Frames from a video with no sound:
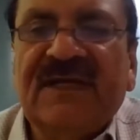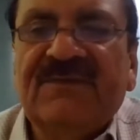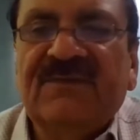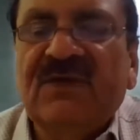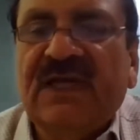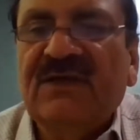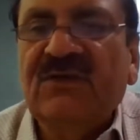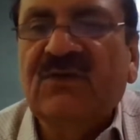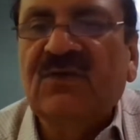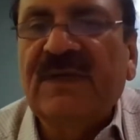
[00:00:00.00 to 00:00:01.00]
I would like to
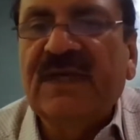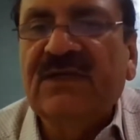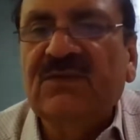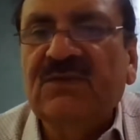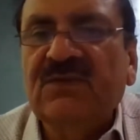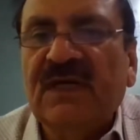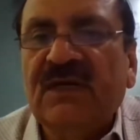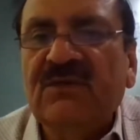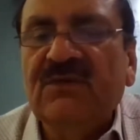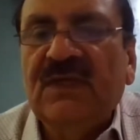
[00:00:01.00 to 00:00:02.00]
go back to
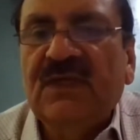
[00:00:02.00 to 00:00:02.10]
now